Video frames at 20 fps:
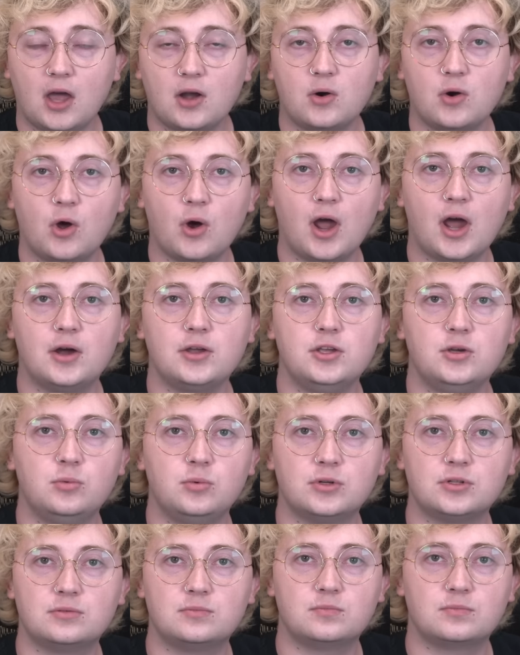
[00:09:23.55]
I don't know how you
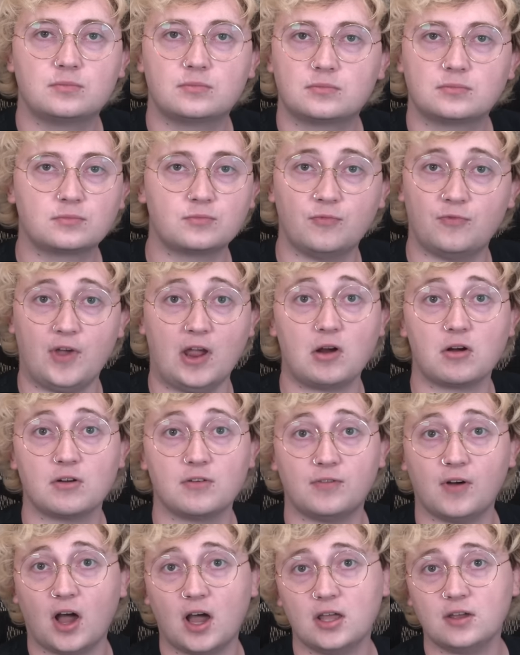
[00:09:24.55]
would
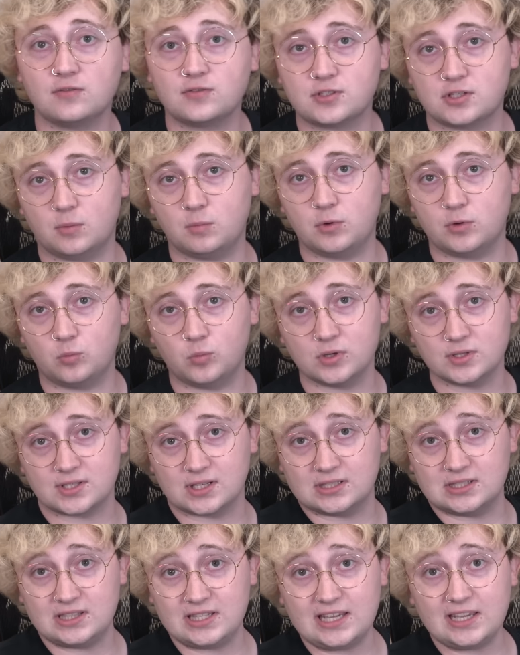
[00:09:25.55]
verify if someone was
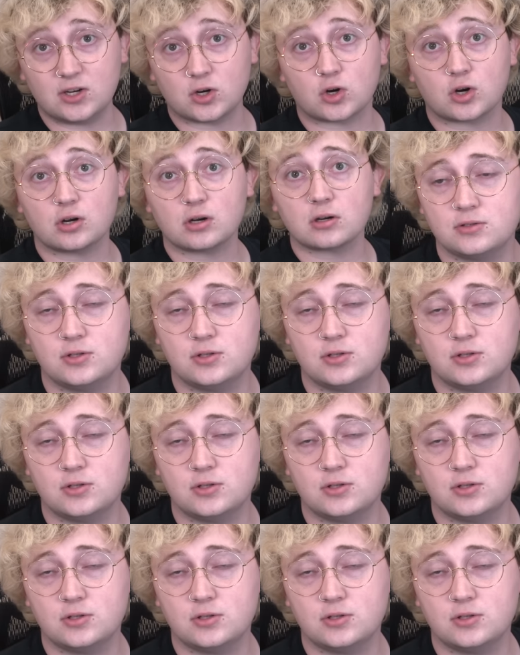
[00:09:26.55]
a leader.